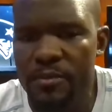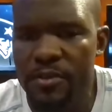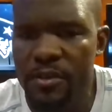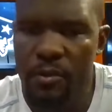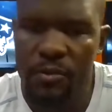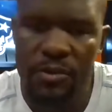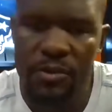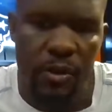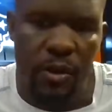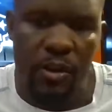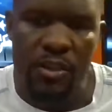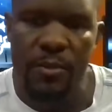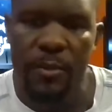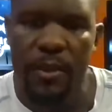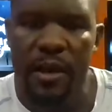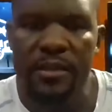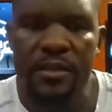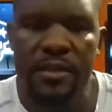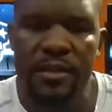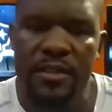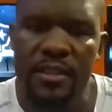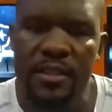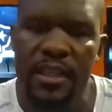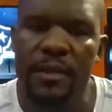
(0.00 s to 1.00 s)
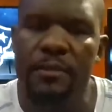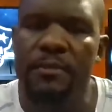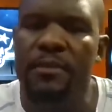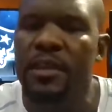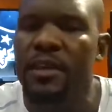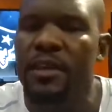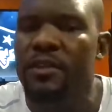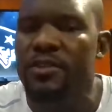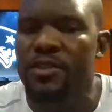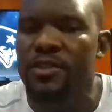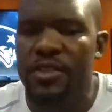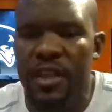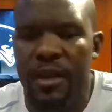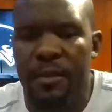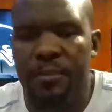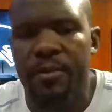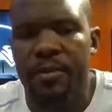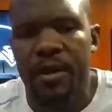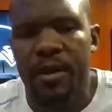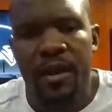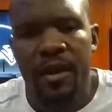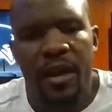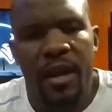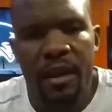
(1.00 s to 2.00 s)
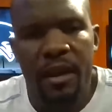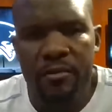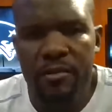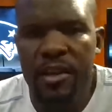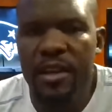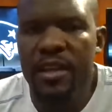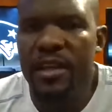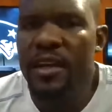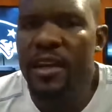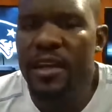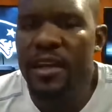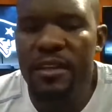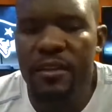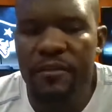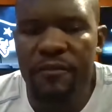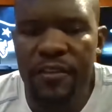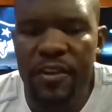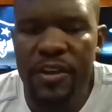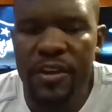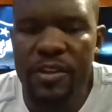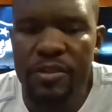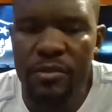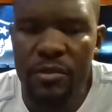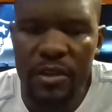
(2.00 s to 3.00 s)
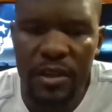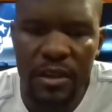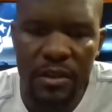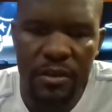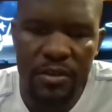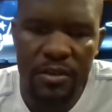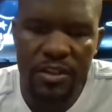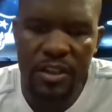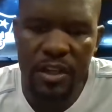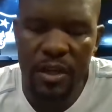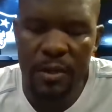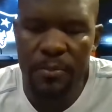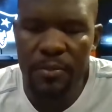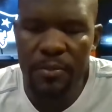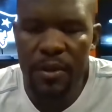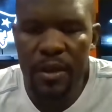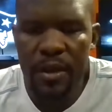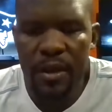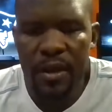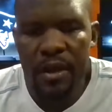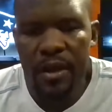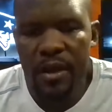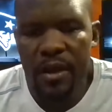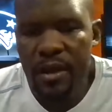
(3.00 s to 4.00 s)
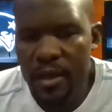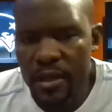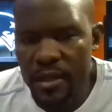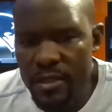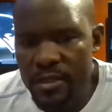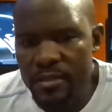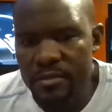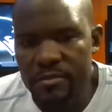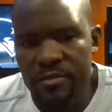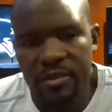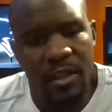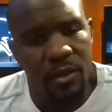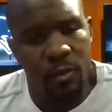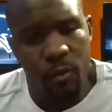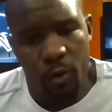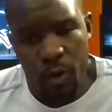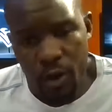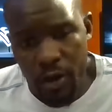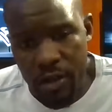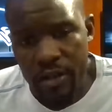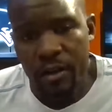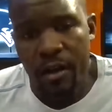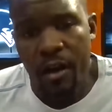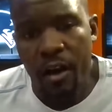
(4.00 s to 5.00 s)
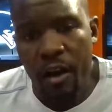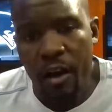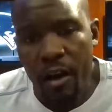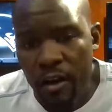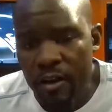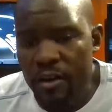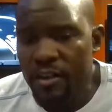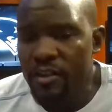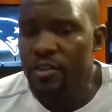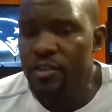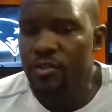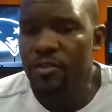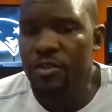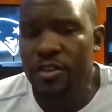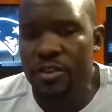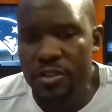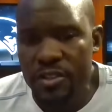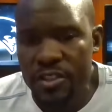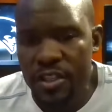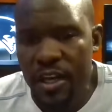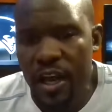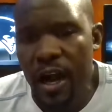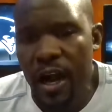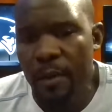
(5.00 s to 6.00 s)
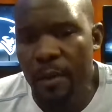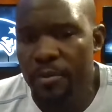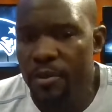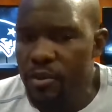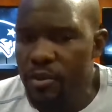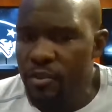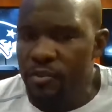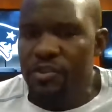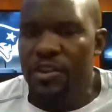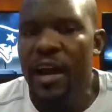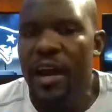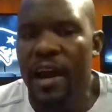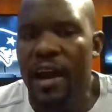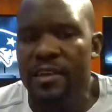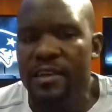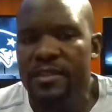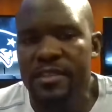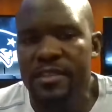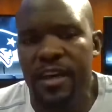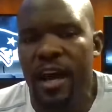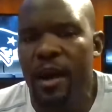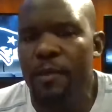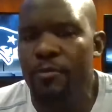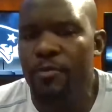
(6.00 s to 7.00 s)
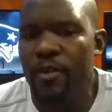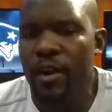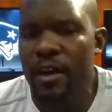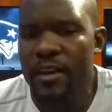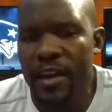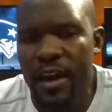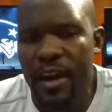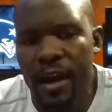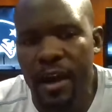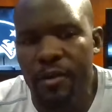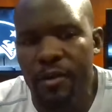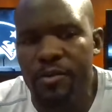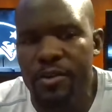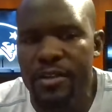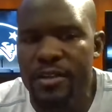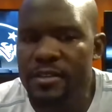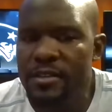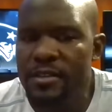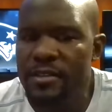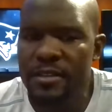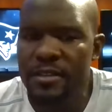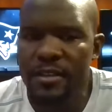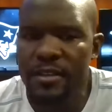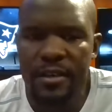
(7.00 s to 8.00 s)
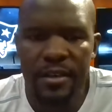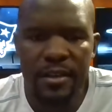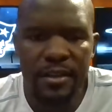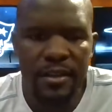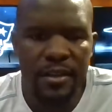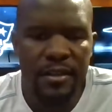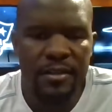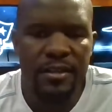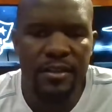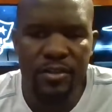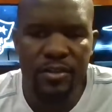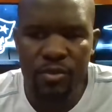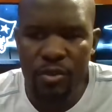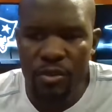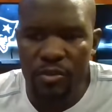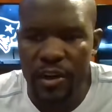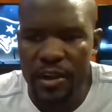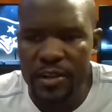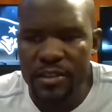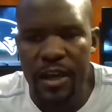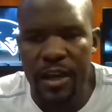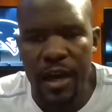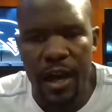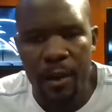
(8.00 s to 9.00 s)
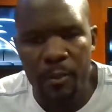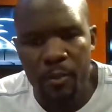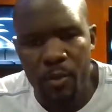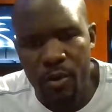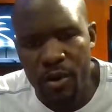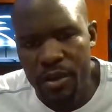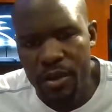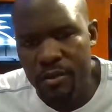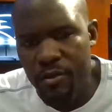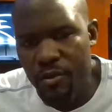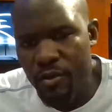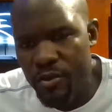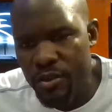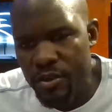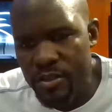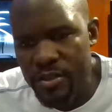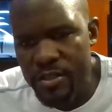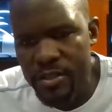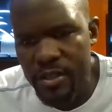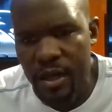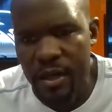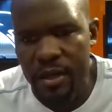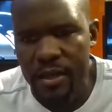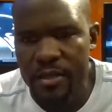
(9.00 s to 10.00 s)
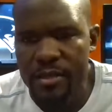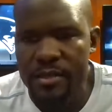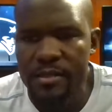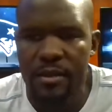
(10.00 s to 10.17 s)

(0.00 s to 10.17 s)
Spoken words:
So we talked about the team leadership, and really individual leadership is really working hard and doing your job. And your guys' job right now is do a great job on your studies.